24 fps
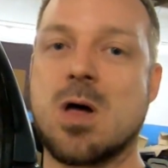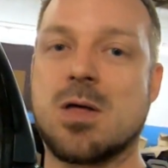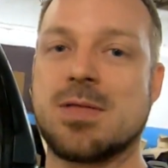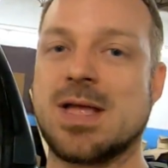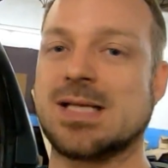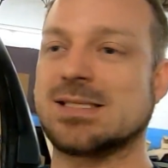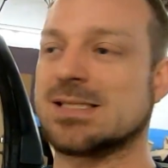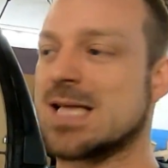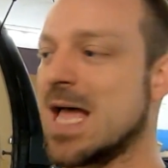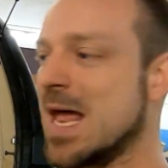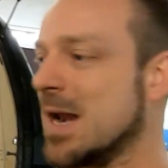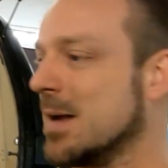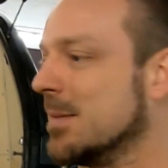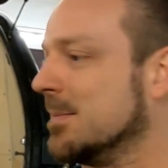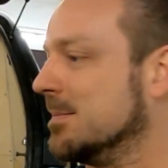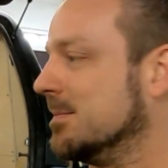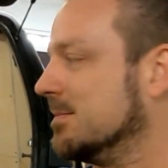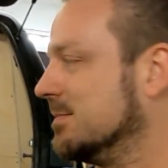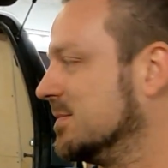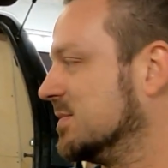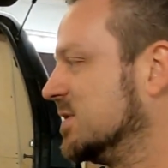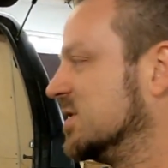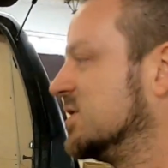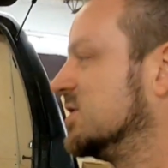all that's kind of
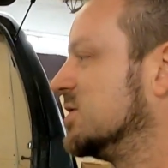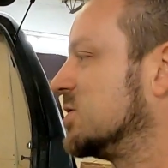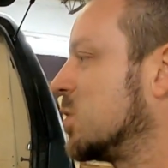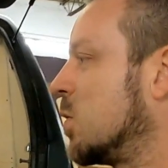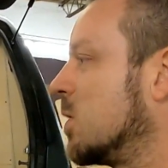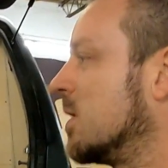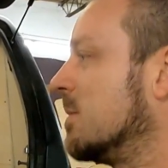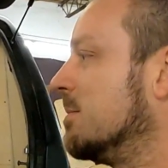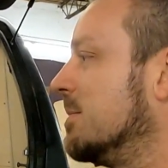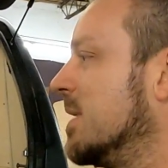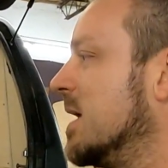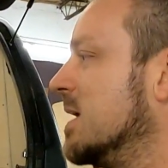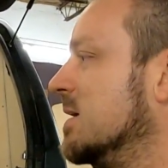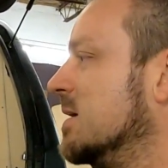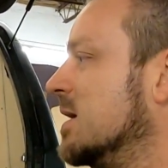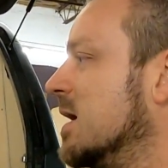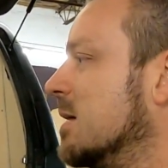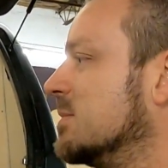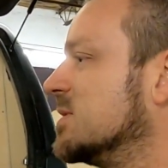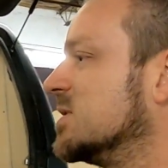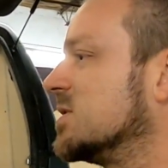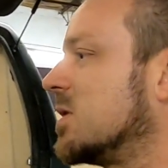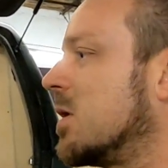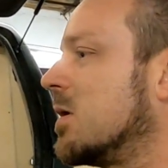sort of buttoned
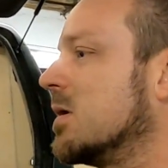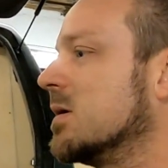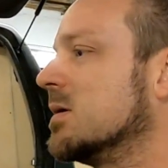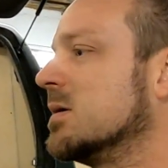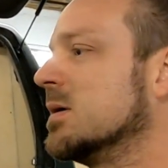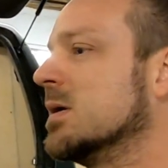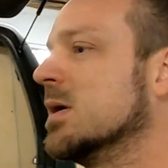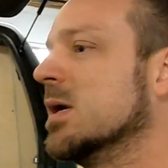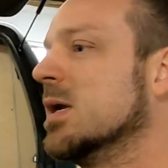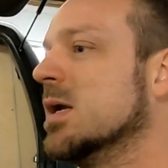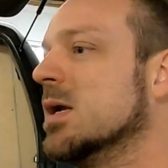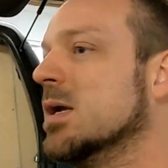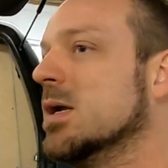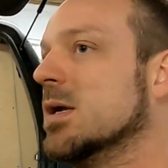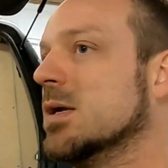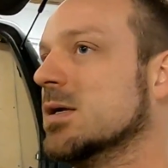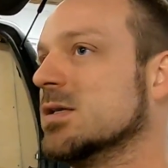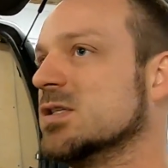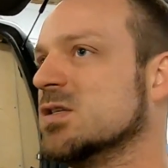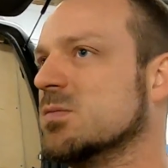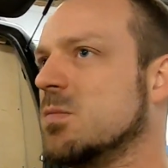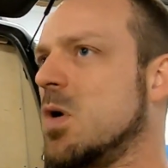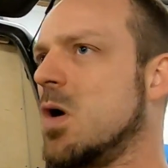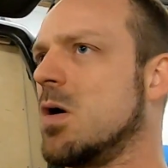up starting.
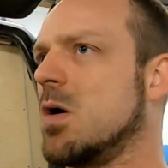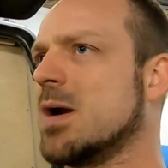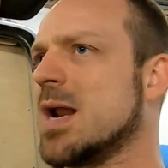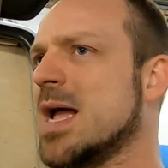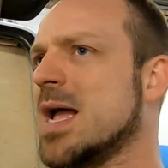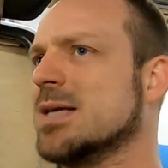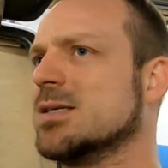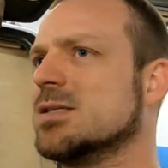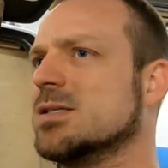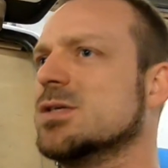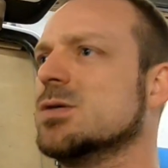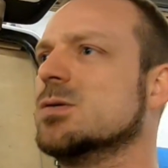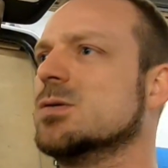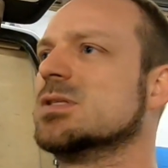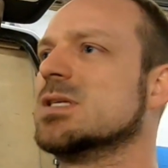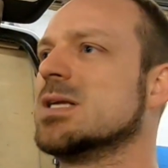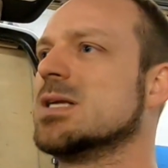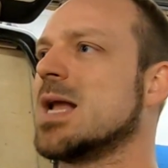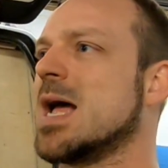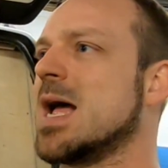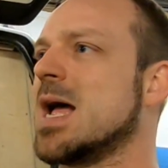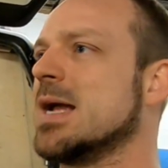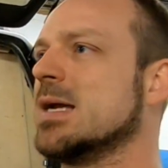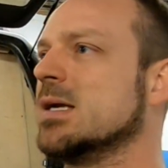Tomorrow night, Tuesday
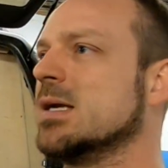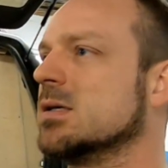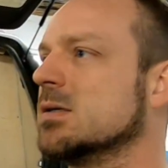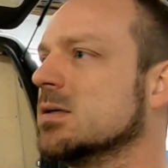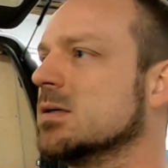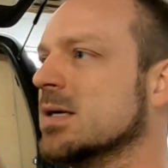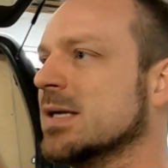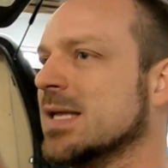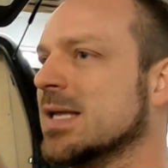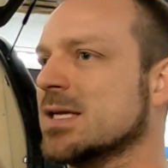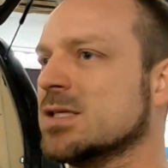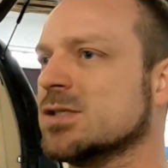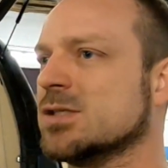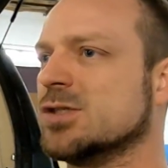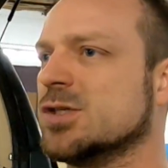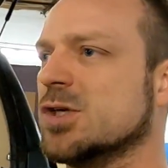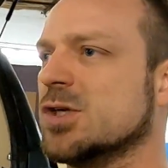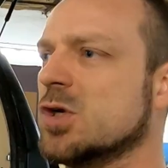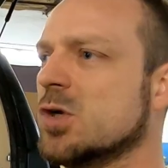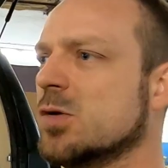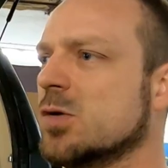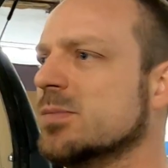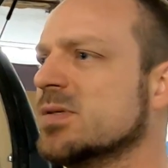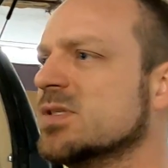night, again,
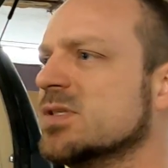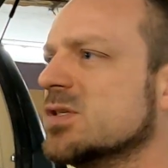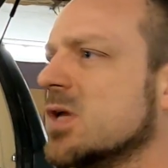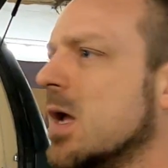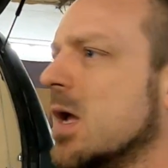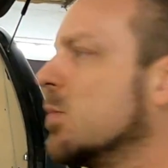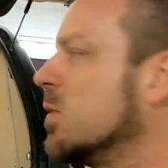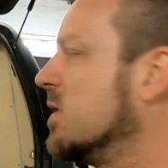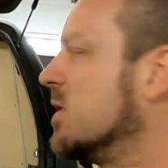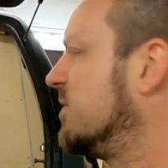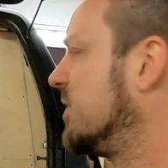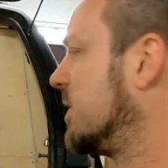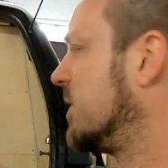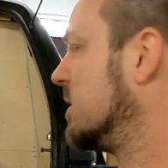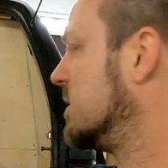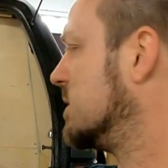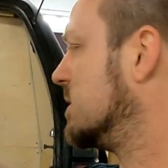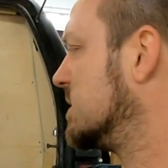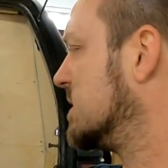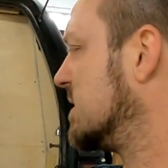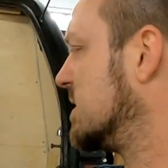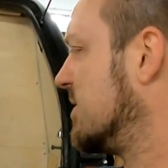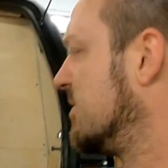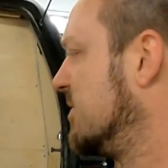tubes,
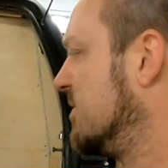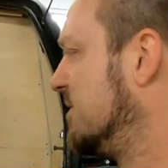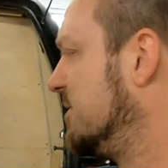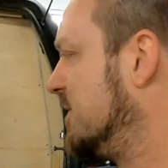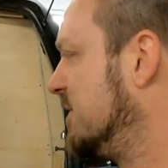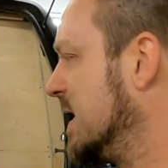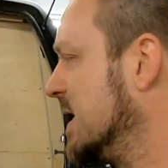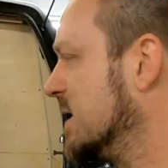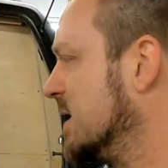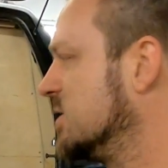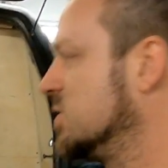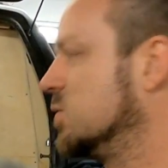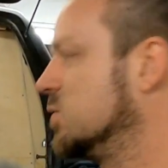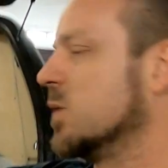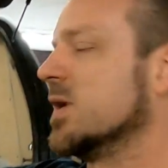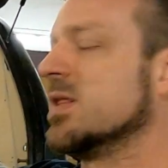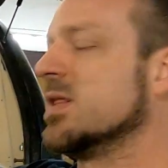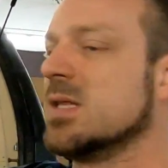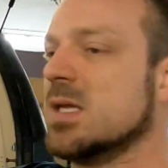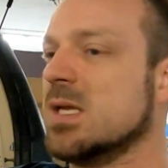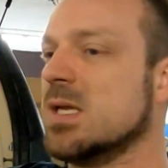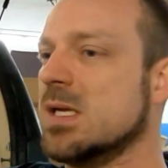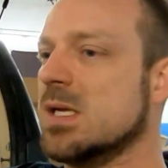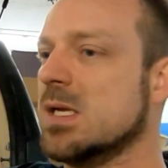subwoofers, finished
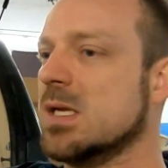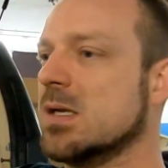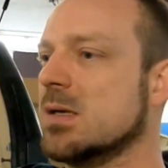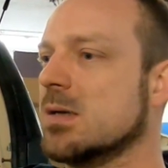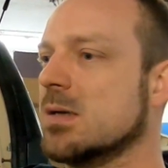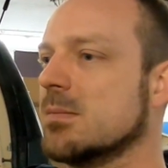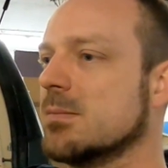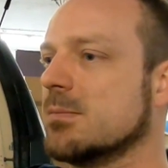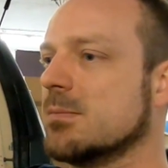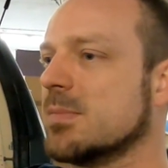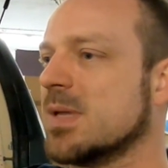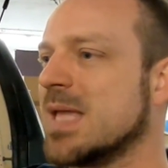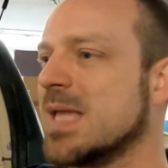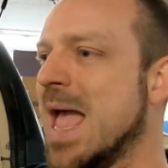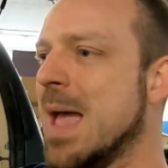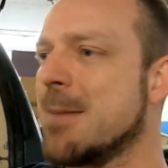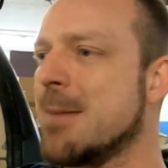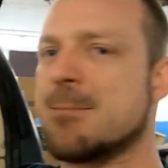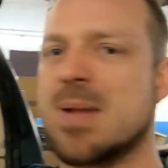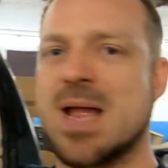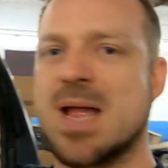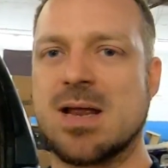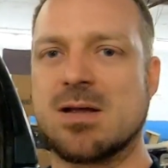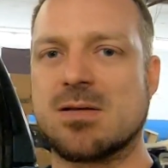with the
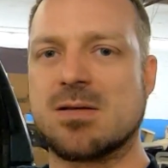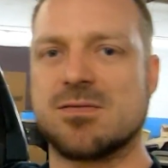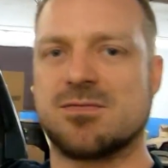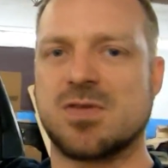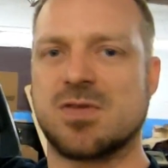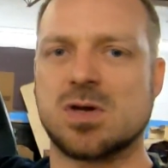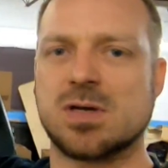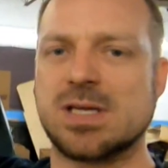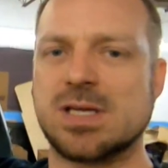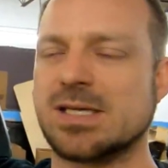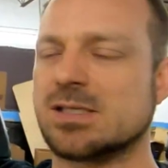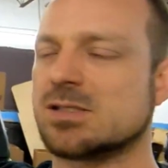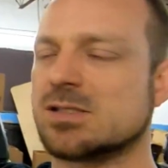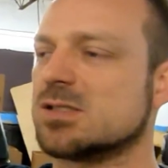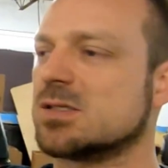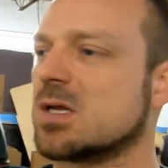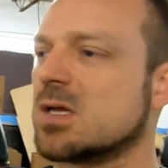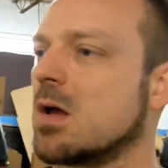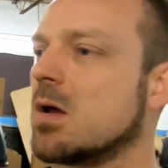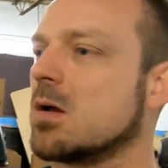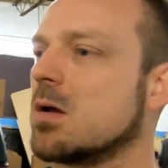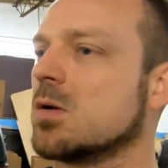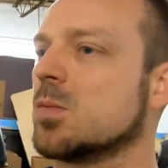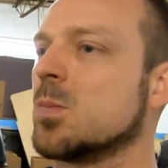cap bank fully
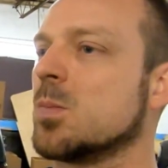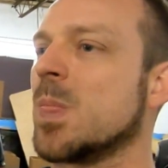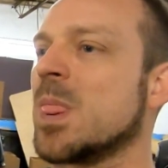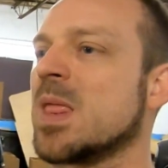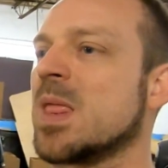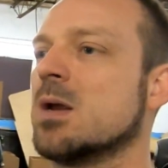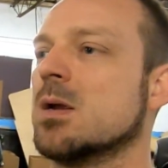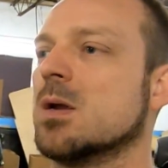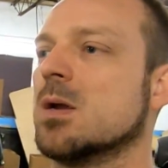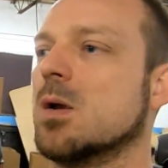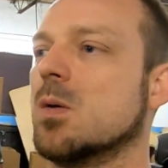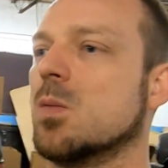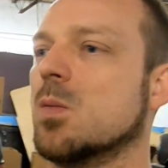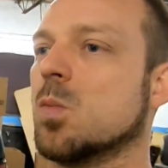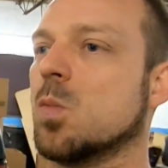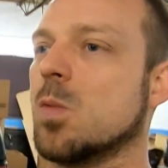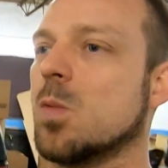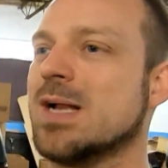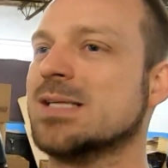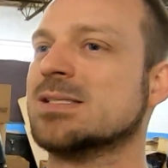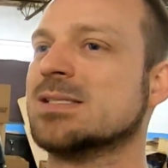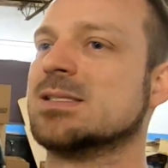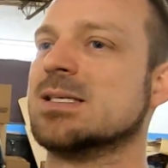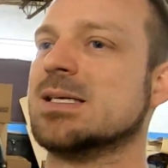installed.
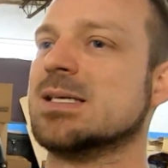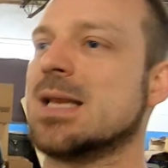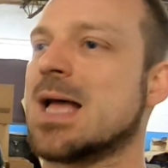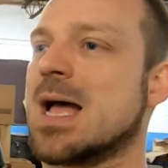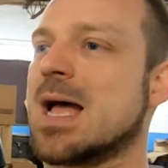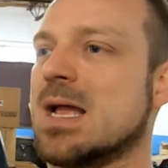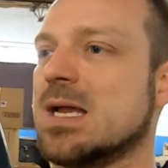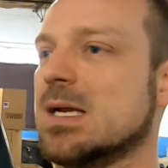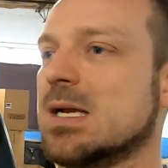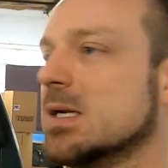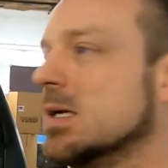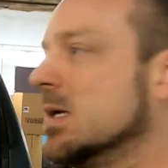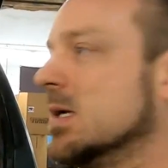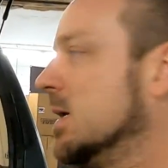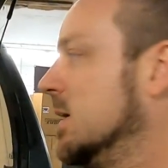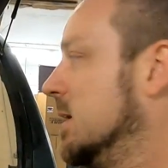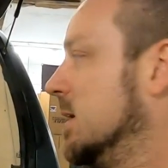Wednesday night,